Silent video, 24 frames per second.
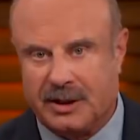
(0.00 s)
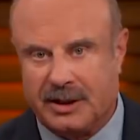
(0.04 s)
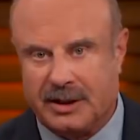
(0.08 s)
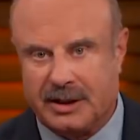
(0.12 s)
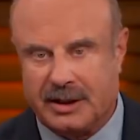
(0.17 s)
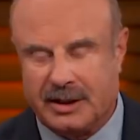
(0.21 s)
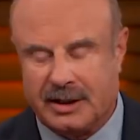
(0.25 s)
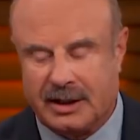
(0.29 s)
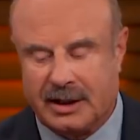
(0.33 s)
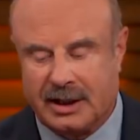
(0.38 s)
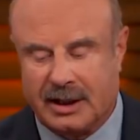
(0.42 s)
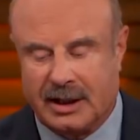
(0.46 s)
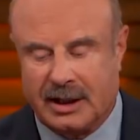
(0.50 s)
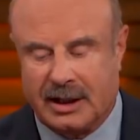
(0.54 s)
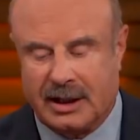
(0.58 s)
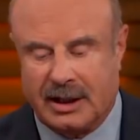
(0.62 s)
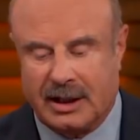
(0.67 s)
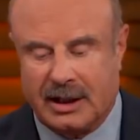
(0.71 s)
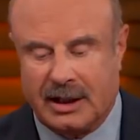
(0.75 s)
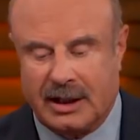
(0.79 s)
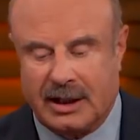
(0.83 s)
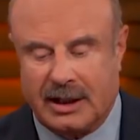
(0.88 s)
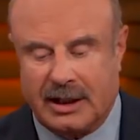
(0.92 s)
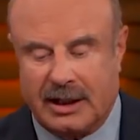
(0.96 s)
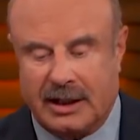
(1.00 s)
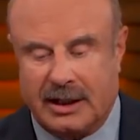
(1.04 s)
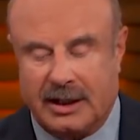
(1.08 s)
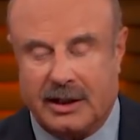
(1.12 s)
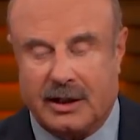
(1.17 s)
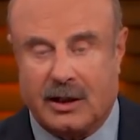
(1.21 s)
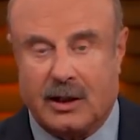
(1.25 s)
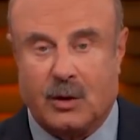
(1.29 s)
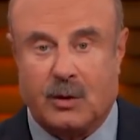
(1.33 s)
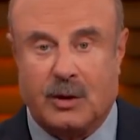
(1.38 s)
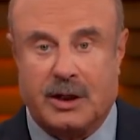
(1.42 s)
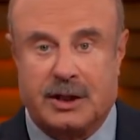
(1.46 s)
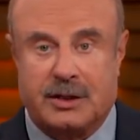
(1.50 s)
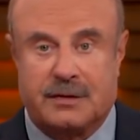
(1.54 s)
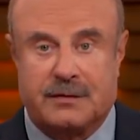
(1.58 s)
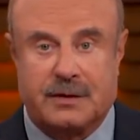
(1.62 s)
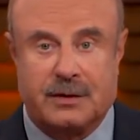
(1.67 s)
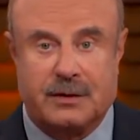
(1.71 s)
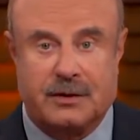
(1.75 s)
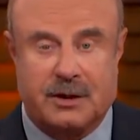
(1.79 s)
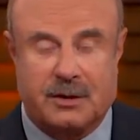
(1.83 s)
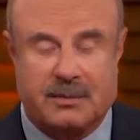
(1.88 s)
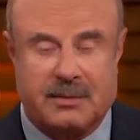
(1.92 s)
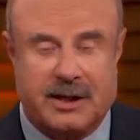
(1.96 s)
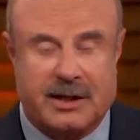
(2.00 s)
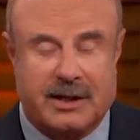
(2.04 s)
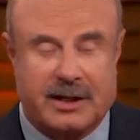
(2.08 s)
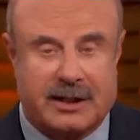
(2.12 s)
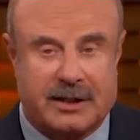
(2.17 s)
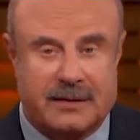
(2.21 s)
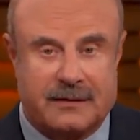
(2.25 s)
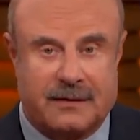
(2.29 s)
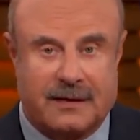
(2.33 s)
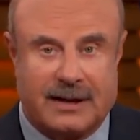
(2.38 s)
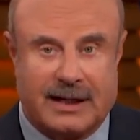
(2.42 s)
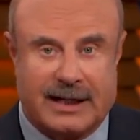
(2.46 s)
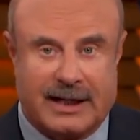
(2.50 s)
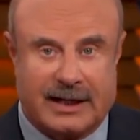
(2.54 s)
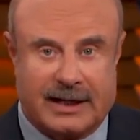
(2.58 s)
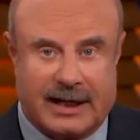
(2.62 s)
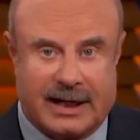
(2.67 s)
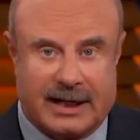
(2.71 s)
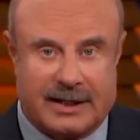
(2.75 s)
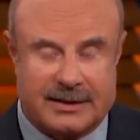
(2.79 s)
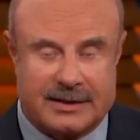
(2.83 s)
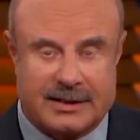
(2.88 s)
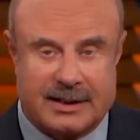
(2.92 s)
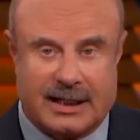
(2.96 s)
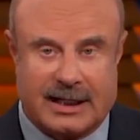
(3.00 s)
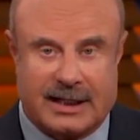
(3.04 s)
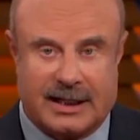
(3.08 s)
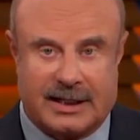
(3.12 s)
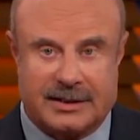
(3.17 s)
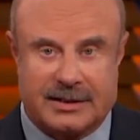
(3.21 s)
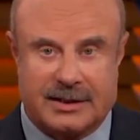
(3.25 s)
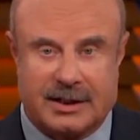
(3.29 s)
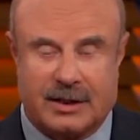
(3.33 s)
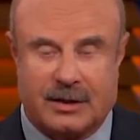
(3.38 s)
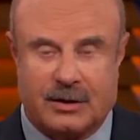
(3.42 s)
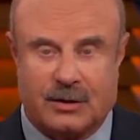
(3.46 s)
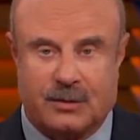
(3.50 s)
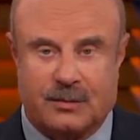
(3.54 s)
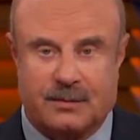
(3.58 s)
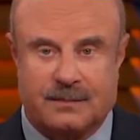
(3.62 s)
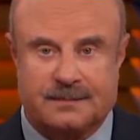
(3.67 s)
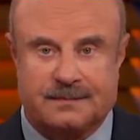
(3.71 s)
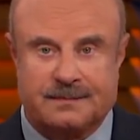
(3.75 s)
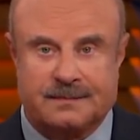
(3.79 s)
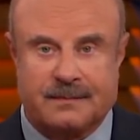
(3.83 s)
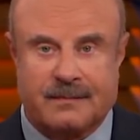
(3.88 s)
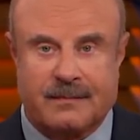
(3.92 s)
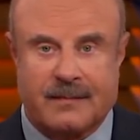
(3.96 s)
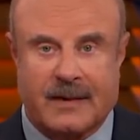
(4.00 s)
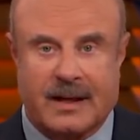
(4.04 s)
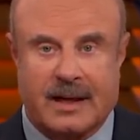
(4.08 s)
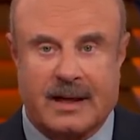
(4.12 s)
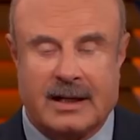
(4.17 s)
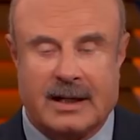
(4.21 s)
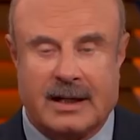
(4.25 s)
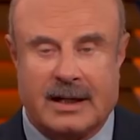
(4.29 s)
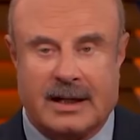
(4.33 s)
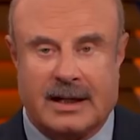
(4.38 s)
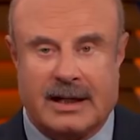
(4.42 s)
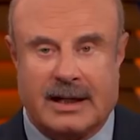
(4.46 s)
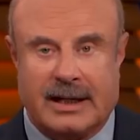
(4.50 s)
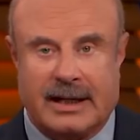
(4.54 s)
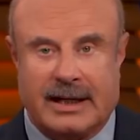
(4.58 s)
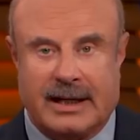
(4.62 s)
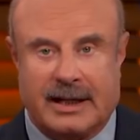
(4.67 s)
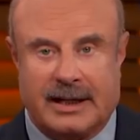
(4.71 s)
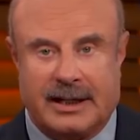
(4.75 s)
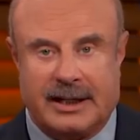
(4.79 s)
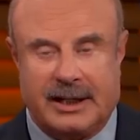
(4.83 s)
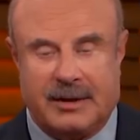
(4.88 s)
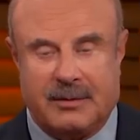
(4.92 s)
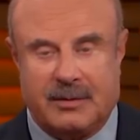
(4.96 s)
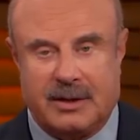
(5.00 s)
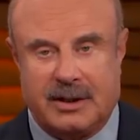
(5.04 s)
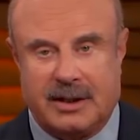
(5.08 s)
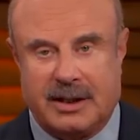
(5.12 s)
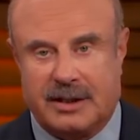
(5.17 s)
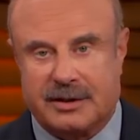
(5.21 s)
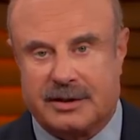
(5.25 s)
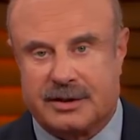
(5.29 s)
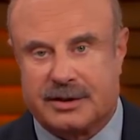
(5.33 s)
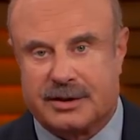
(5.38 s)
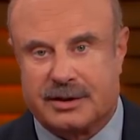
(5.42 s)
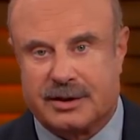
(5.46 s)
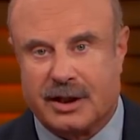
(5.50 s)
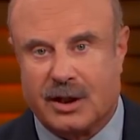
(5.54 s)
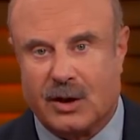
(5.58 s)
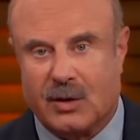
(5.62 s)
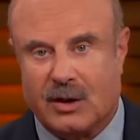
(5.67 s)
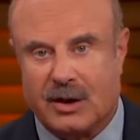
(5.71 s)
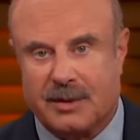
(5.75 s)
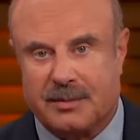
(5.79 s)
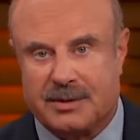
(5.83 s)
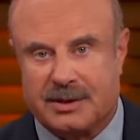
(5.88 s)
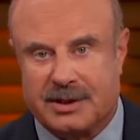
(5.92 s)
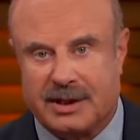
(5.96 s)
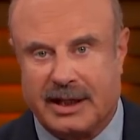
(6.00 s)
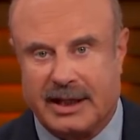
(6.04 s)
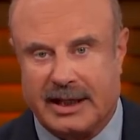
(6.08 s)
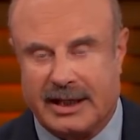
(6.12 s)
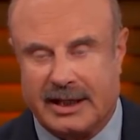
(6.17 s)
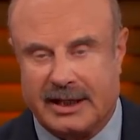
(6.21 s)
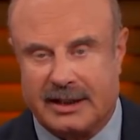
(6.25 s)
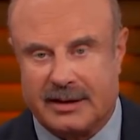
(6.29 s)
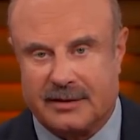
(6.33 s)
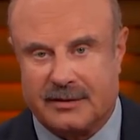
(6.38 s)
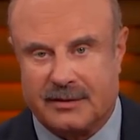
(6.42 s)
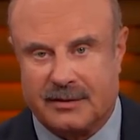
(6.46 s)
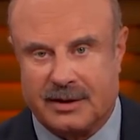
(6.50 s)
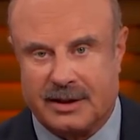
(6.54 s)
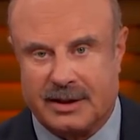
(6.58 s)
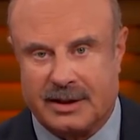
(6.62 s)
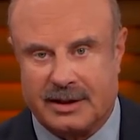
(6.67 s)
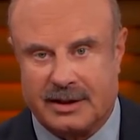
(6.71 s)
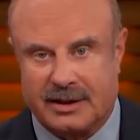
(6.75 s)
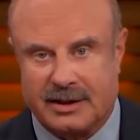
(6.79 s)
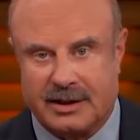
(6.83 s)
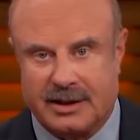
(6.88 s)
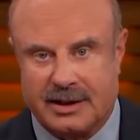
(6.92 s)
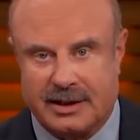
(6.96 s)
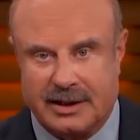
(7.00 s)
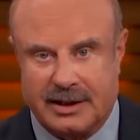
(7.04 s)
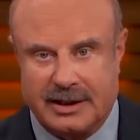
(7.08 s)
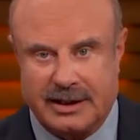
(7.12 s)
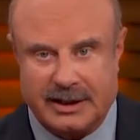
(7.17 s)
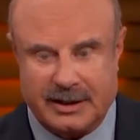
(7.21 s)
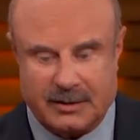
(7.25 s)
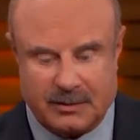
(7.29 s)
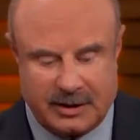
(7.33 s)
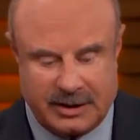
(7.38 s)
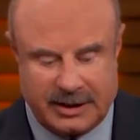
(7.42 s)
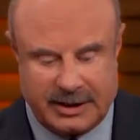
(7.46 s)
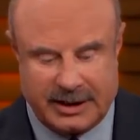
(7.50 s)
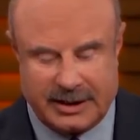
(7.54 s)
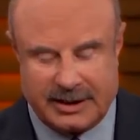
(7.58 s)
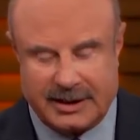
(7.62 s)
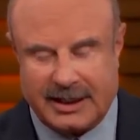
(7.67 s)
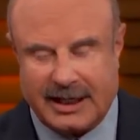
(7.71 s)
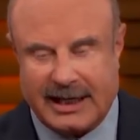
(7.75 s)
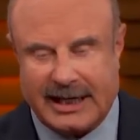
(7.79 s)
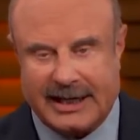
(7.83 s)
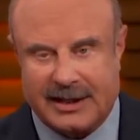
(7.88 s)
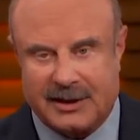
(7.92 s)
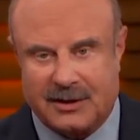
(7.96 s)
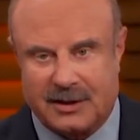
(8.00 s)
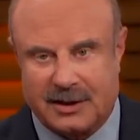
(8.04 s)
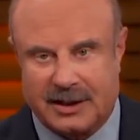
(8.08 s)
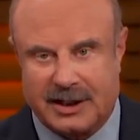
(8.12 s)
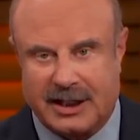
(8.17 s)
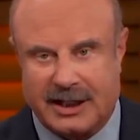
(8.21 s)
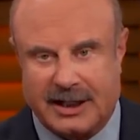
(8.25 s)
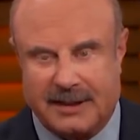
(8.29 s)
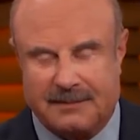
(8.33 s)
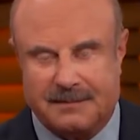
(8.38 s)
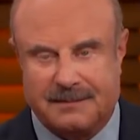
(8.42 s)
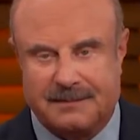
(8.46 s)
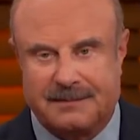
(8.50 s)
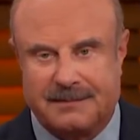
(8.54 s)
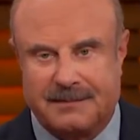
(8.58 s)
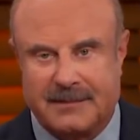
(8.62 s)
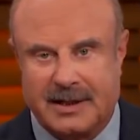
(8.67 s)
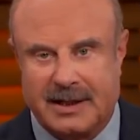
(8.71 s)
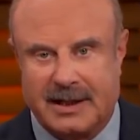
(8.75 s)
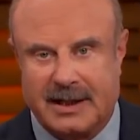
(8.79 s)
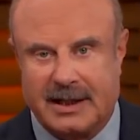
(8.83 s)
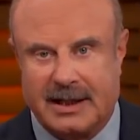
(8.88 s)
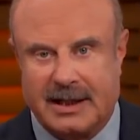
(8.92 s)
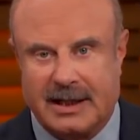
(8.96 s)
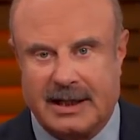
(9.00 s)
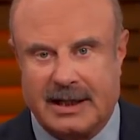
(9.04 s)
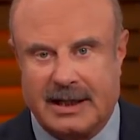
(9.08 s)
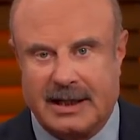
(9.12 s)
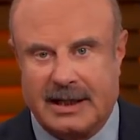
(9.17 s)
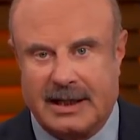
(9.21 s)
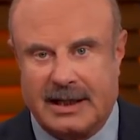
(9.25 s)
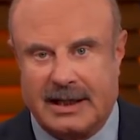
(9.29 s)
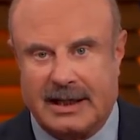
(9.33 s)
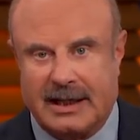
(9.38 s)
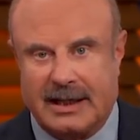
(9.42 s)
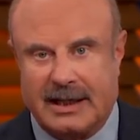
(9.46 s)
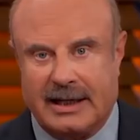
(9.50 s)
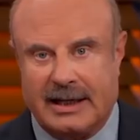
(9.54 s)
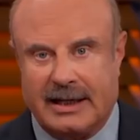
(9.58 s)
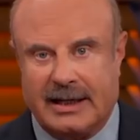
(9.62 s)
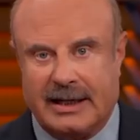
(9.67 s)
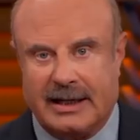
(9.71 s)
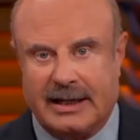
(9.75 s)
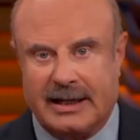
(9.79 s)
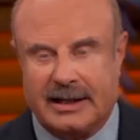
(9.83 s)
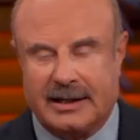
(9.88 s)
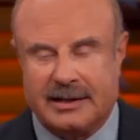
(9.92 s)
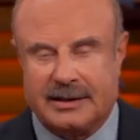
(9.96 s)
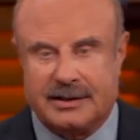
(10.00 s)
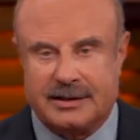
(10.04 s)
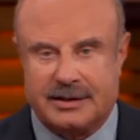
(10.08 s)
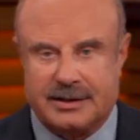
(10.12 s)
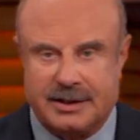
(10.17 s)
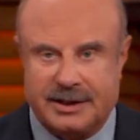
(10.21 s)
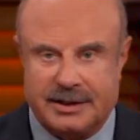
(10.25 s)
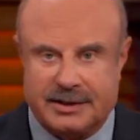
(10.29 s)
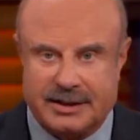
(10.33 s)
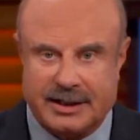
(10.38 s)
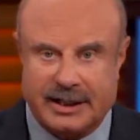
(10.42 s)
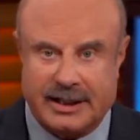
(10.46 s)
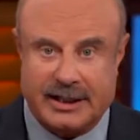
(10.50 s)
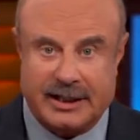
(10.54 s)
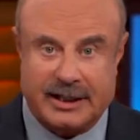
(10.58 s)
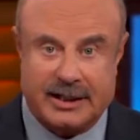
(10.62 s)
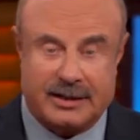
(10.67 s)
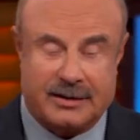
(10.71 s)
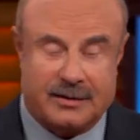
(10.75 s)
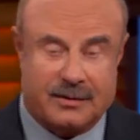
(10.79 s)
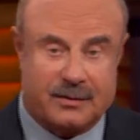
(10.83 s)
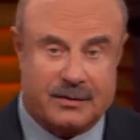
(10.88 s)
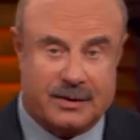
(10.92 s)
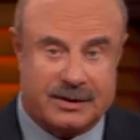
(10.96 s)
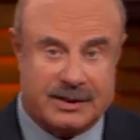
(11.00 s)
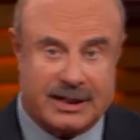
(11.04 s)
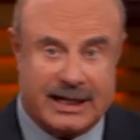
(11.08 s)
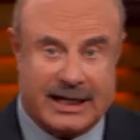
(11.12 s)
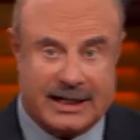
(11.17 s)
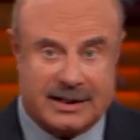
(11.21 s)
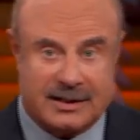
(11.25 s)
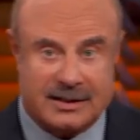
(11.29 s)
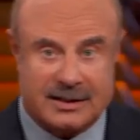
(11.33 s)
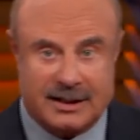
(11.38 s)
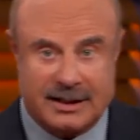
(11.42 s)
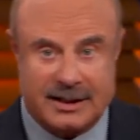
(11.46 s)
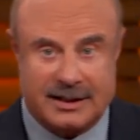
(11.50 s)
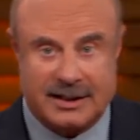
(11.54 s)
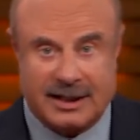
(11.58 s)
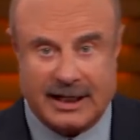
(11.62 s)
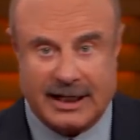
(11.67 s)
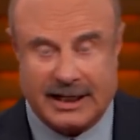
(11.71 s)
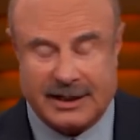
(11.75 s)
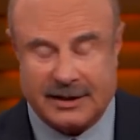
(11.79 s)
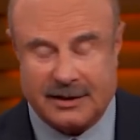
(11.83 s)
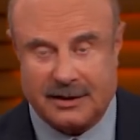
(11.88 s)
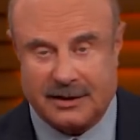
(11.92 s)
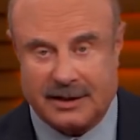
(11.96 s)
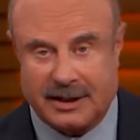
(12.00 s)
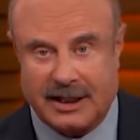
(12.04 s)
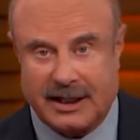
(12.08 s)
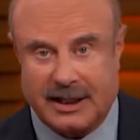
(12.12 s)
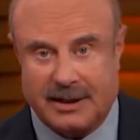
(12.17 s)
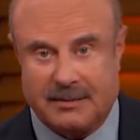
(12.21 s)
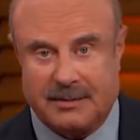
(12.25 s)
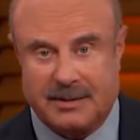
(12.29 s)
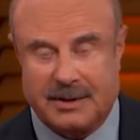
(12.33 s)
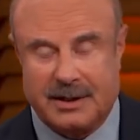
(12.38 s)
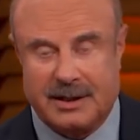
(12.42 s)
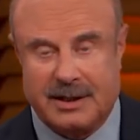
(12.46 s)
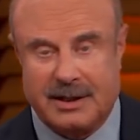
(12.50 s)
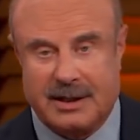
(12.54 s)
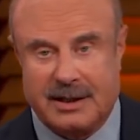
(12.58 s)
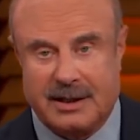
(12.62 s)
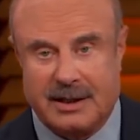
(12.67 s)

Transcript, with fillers: me that he always flew an American flag outside his home, and he would get so upset when it would get tangled up. And she said it was actually tangled up